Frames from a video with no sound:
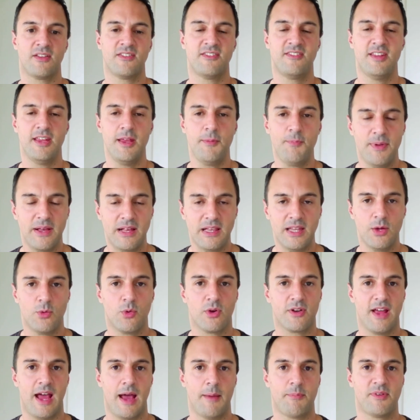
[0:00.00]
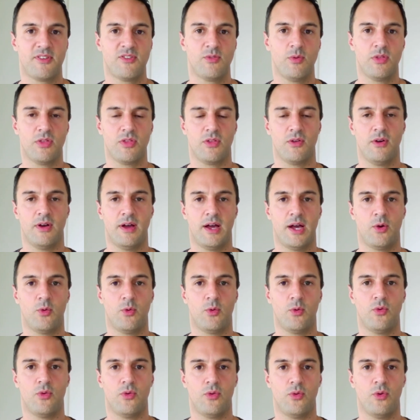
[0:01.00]
Typically what happens with
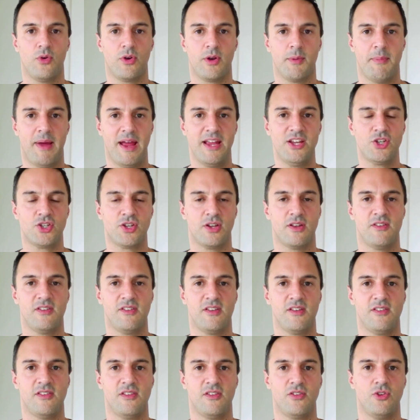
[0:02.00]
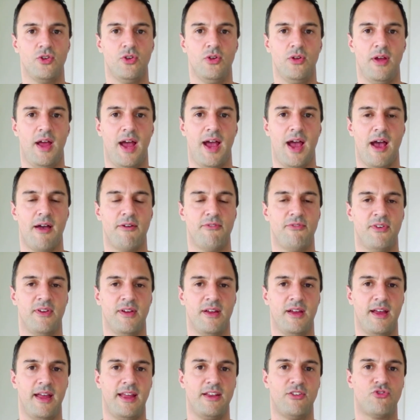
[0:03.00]
automations is you have
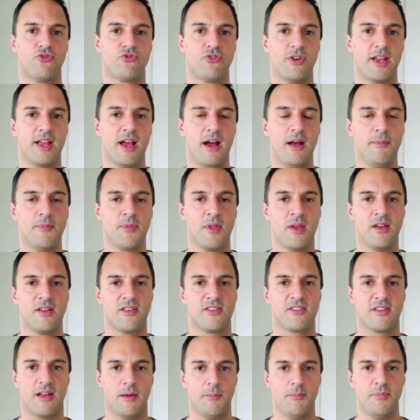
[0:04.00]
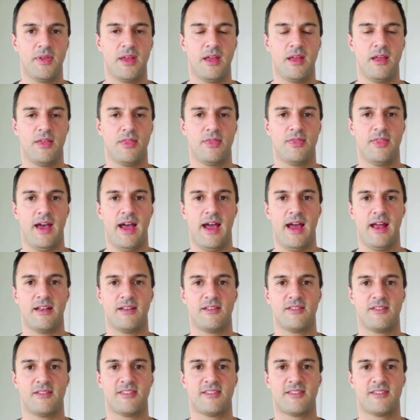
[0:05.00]
a trigger, something that